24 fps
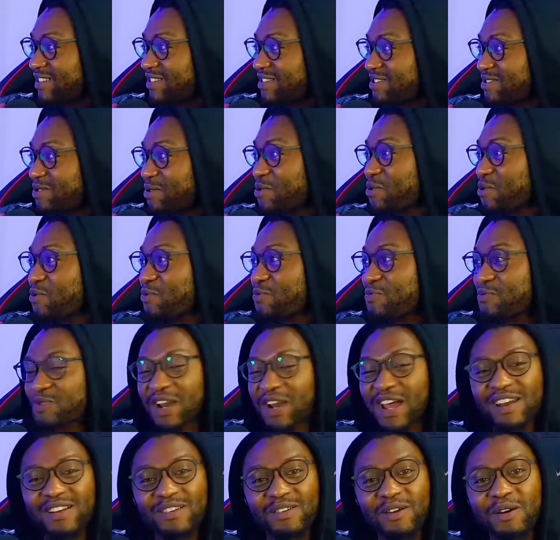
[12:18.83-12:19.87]
So would
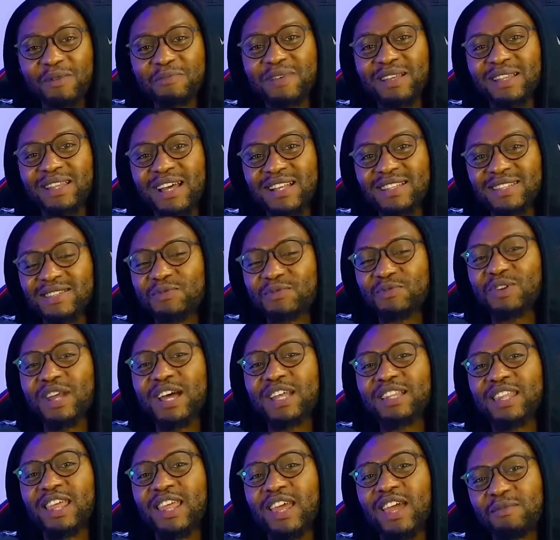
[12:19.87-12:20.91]
I recall better team? Would I
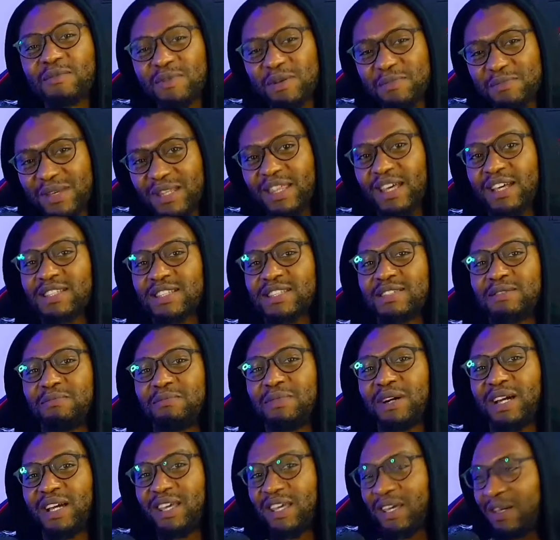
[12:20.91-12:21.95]
tell me better team
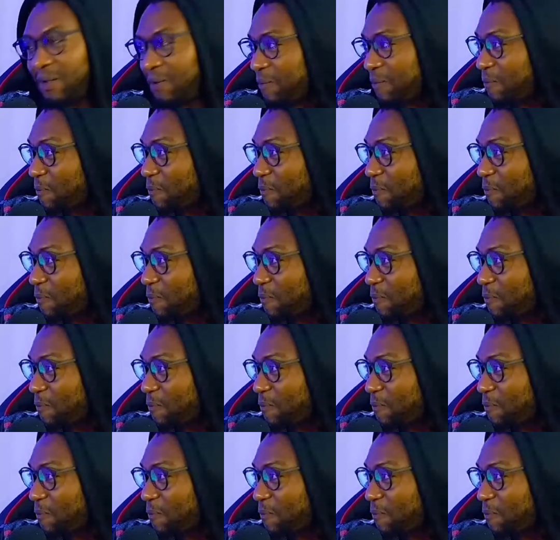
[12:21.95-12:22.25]
my year?